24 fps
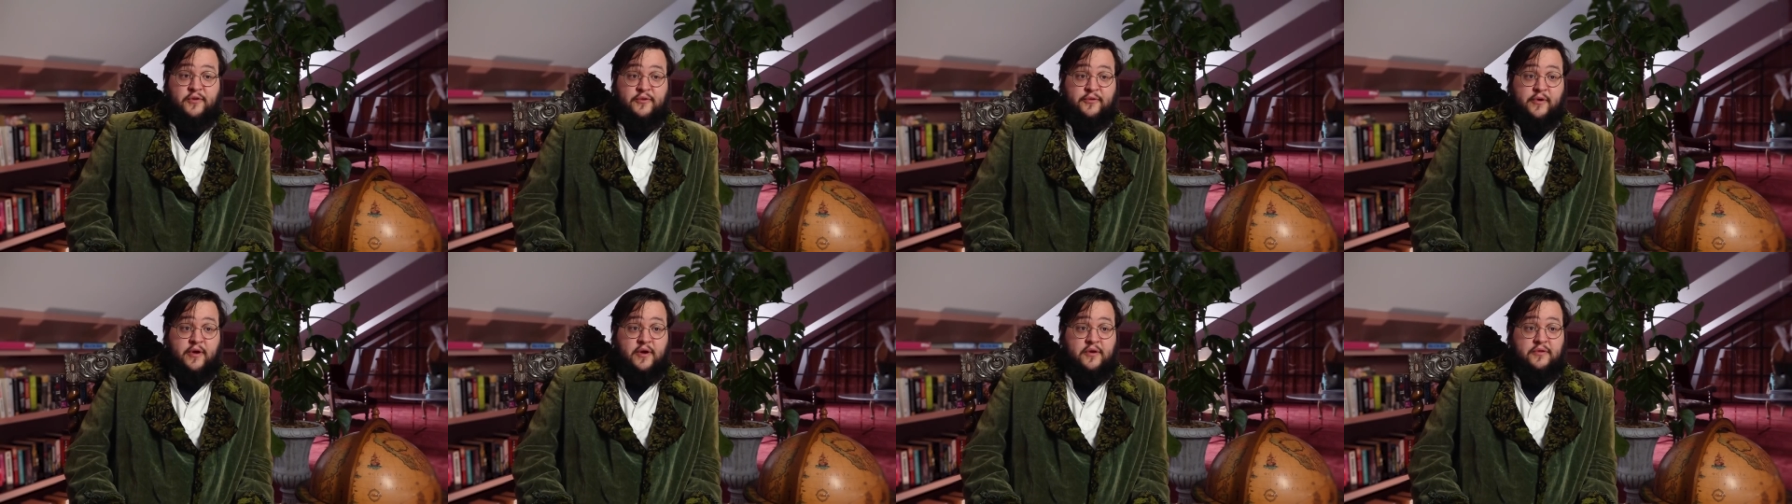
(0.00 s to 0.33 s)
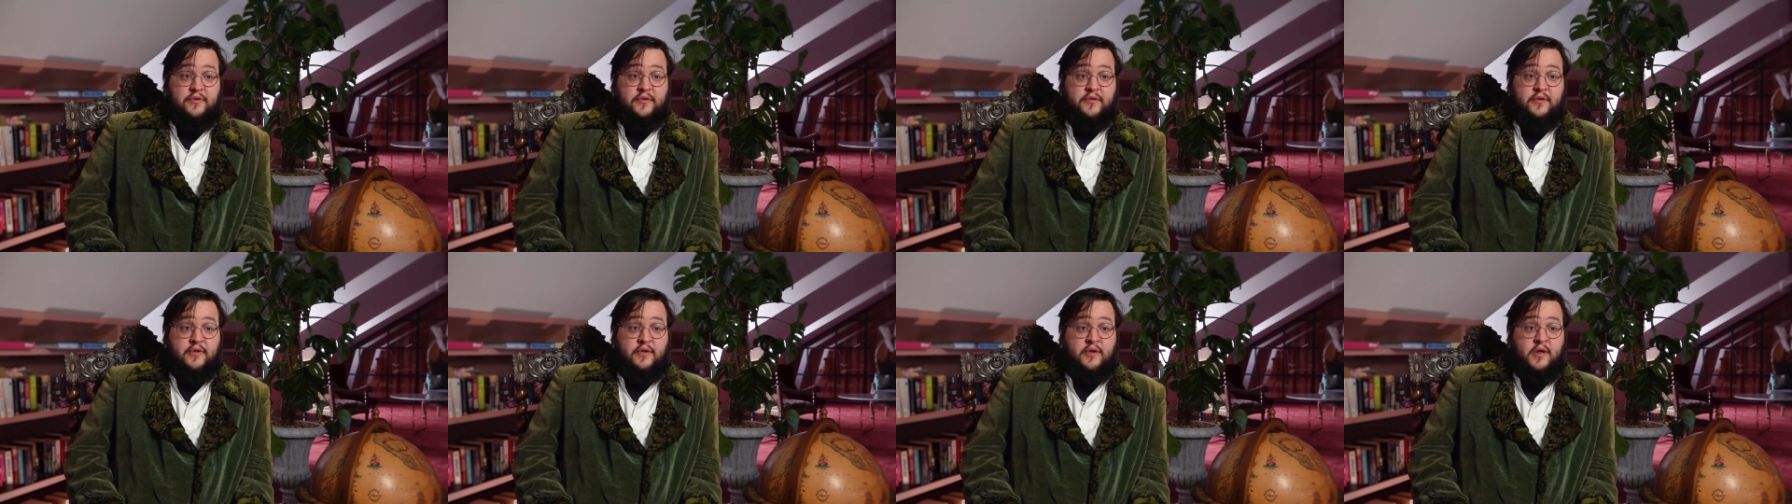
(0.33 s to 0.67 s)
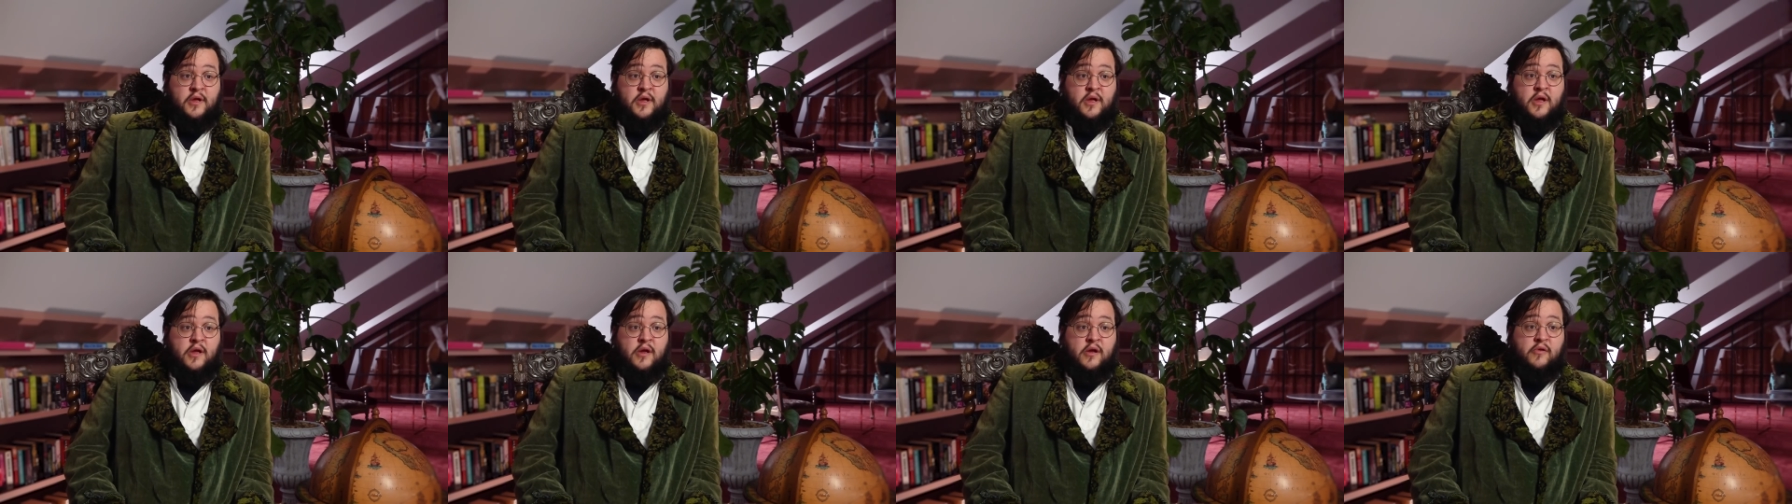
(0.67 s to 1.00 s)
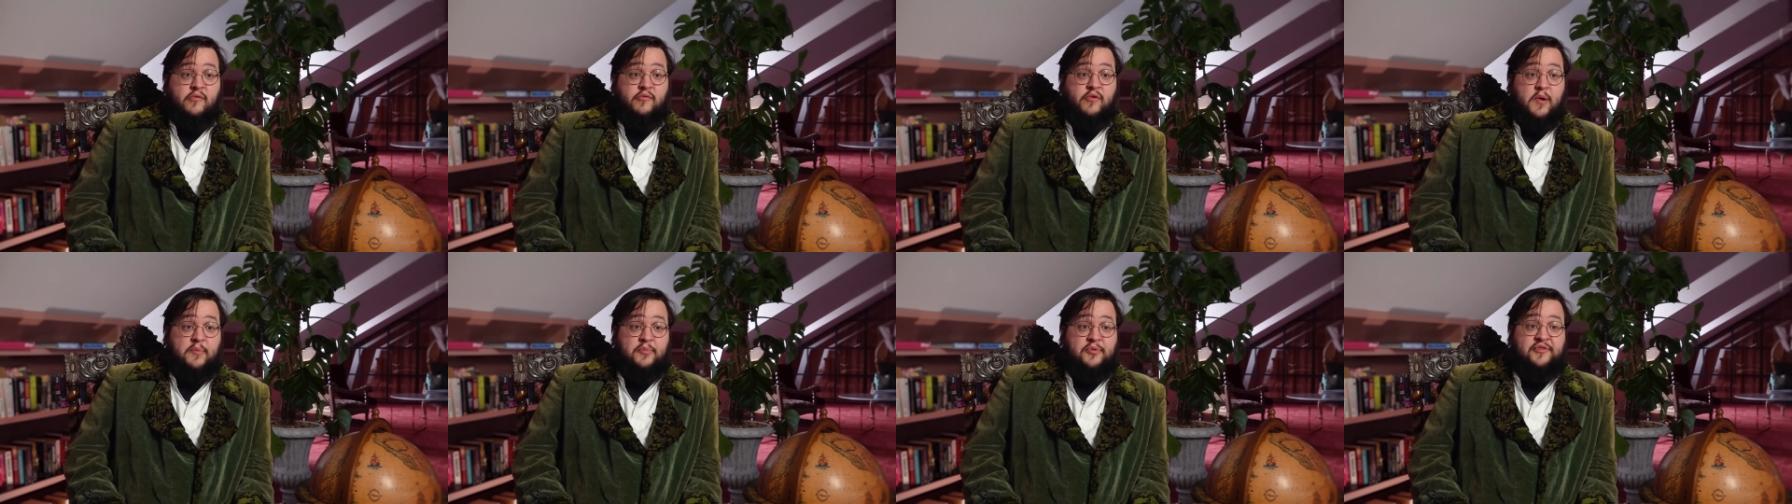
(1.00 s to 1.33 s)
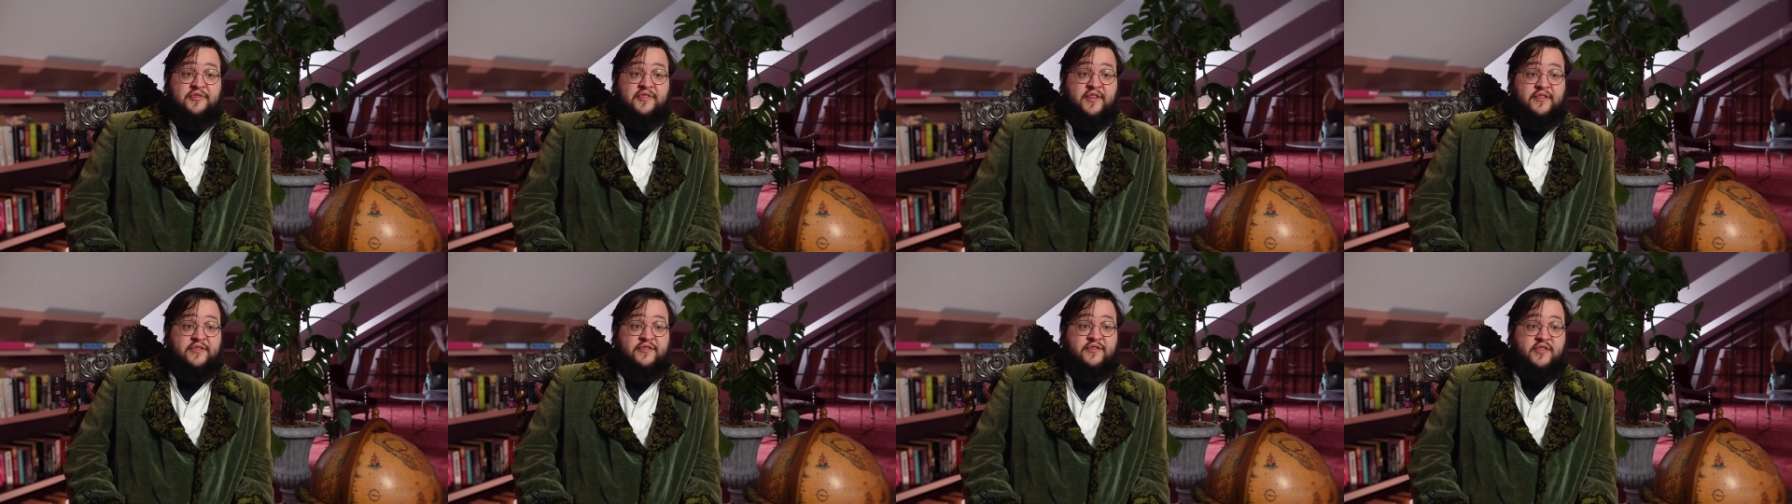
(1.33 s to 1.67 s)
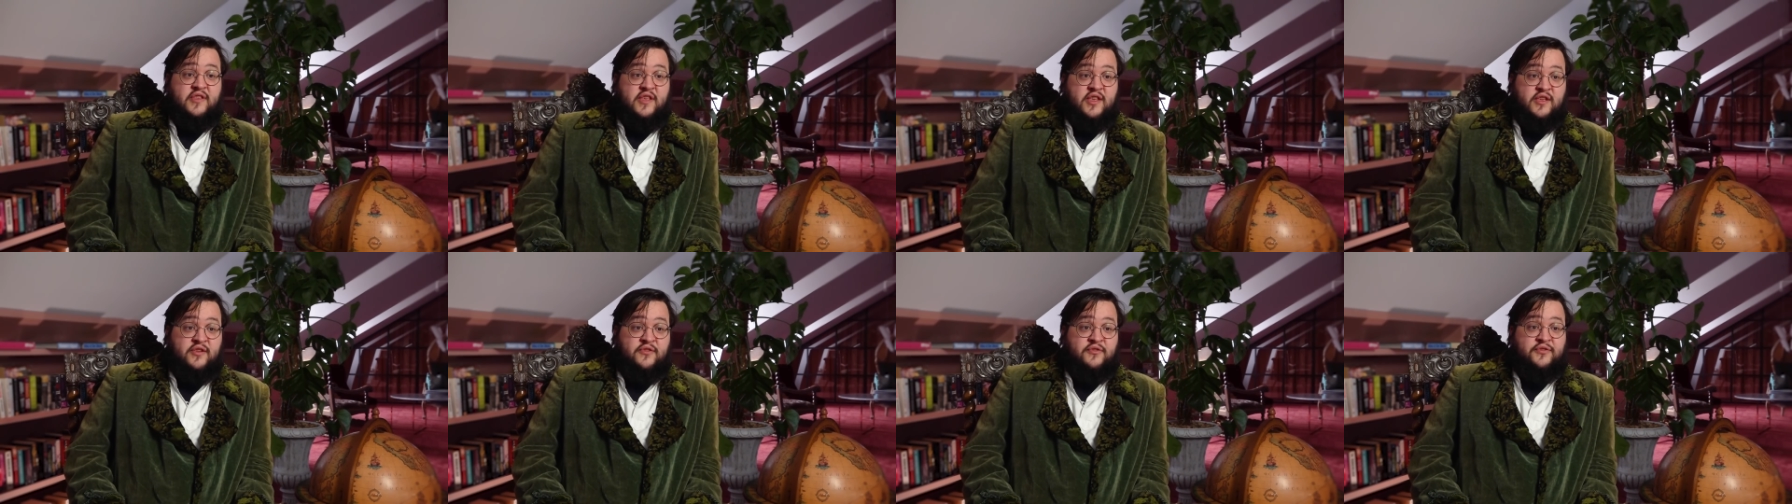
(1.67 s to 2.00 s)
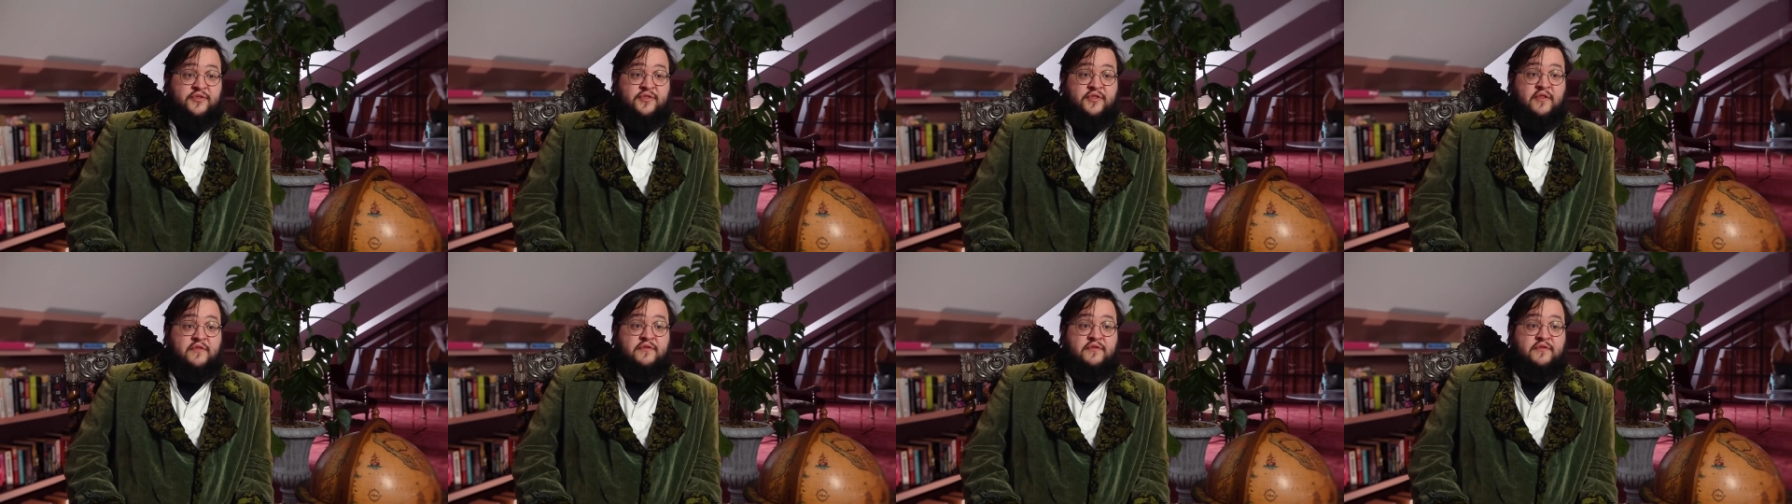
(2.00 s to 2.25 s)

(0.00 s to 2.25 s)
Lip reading: growth represents the use